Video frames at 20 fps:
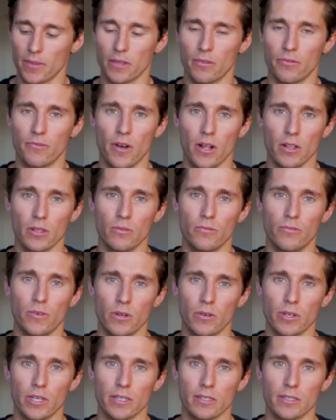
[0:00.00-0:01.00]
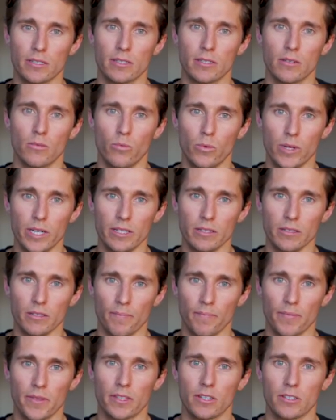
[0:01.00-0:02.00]
the follow focus
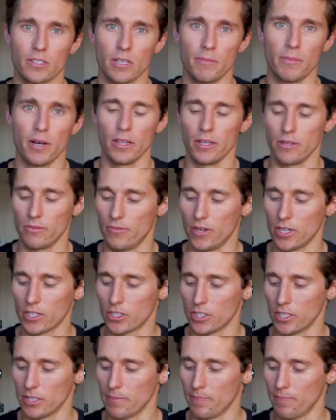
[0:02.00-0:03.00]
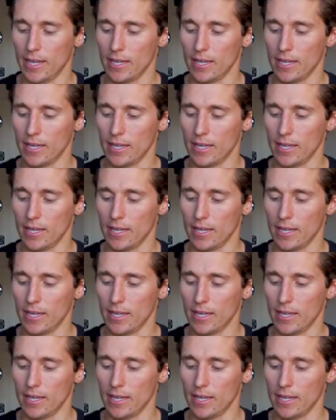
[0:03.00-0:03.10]
wheel to some other function.